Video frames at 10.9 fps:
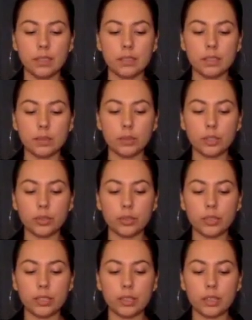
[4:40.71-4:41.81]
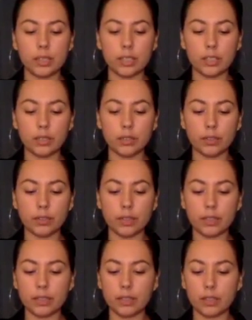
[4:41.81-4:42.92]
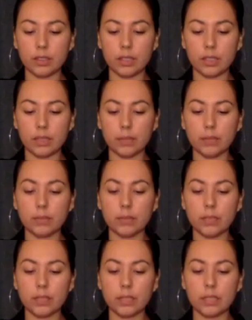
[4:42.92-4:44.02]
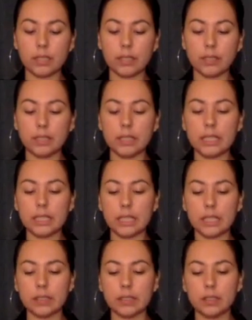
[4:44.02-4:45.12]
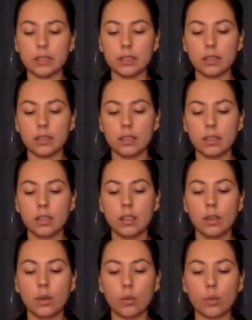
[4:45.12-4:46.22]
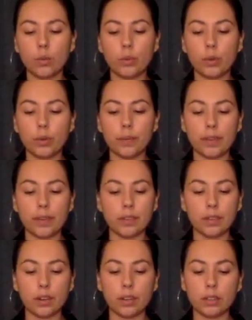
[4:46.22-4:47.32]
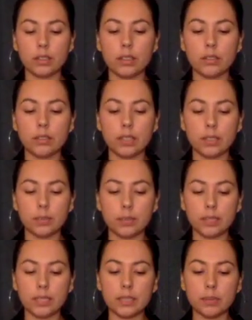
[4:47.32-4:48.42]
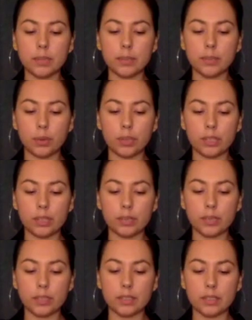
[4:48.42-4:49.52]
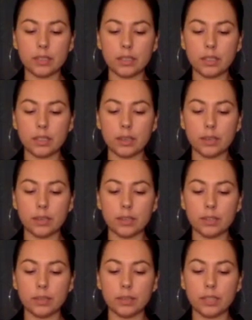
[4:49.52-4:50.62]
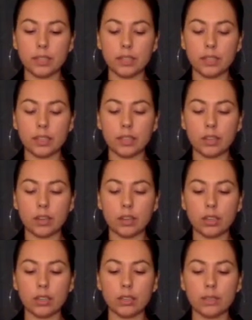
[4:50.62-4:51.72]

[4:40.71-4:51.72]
Some children are here for a very long time, such as 17 days. One boy begged the guards if he could please be deported because he could not bear to be here any longer.